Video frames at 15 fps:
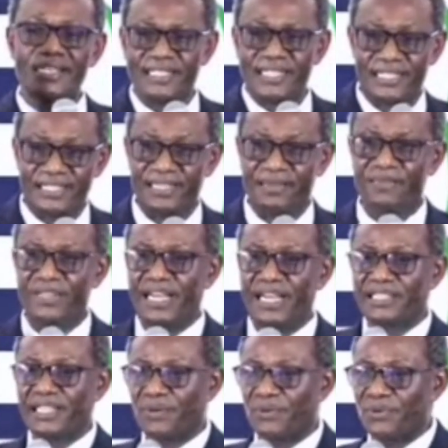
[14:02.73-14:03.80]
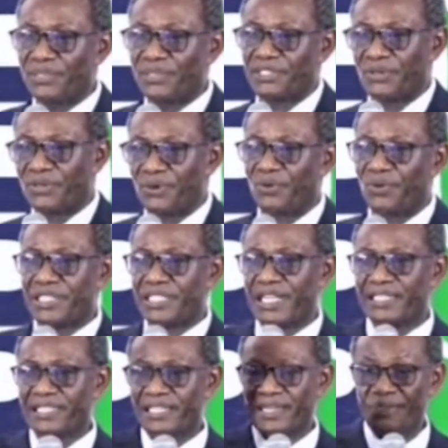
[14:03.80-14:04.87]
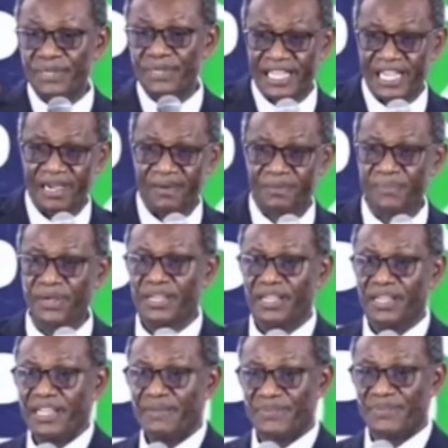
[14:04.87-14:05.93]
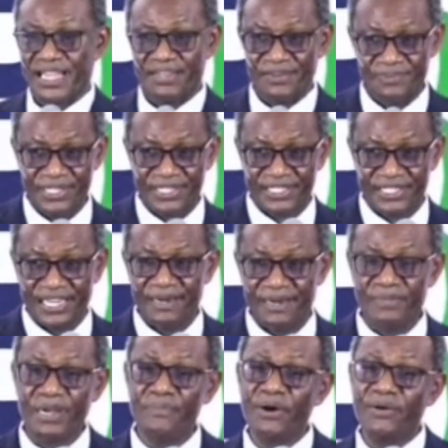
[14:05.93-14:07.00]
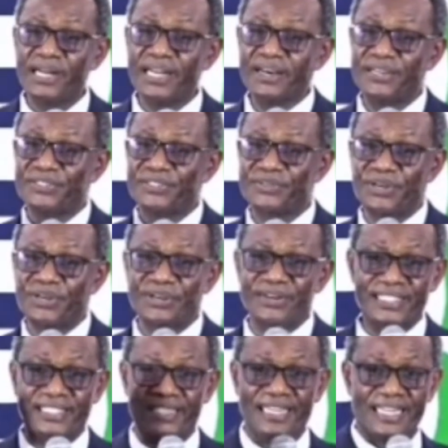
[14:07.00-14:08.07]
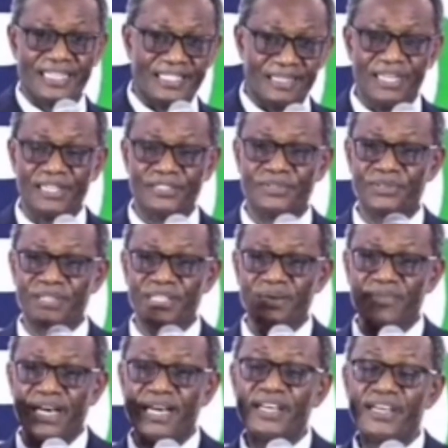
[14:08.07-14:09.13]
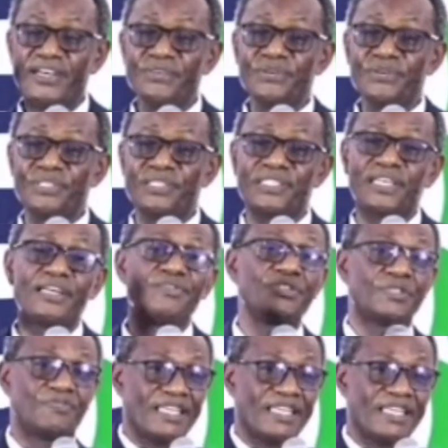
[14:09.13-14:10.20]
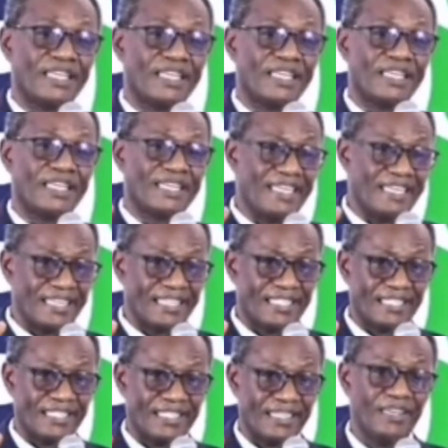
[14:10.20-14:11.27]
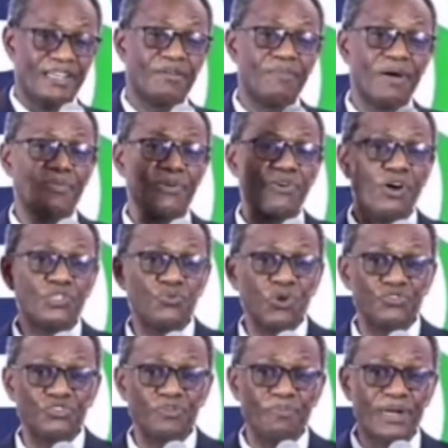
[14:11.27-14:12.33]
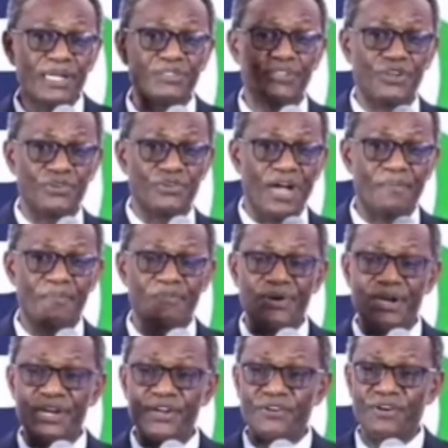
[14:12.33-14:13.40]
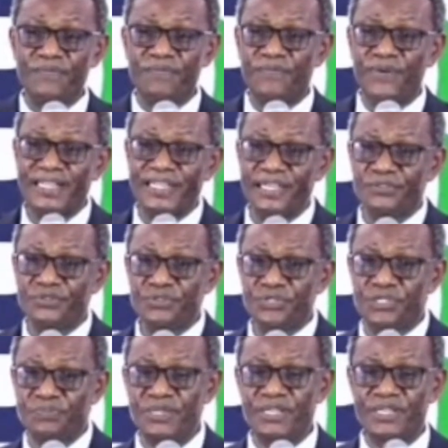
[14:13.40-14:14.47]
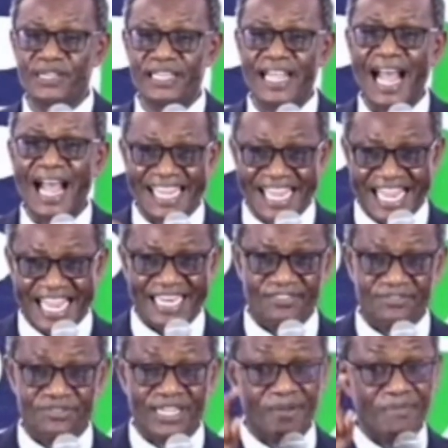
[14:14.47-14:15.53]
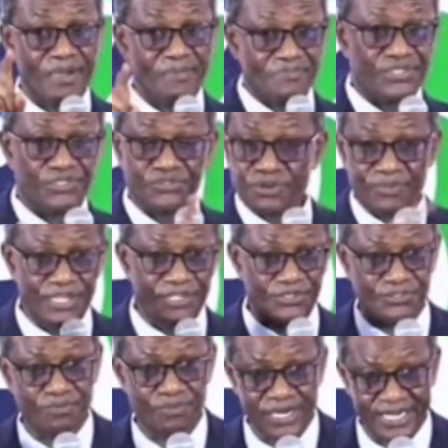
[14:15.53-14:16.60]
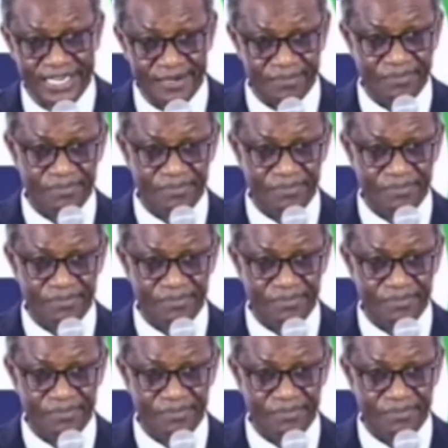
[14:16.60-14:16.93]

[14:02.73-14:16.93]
assembly at school, which has now become a of I remember when I was inaugurating that assembly, I told them that you said you speak English, but because you want to mentor you, I bring your fathers who speak I can to come and preach. Nobody should mock them.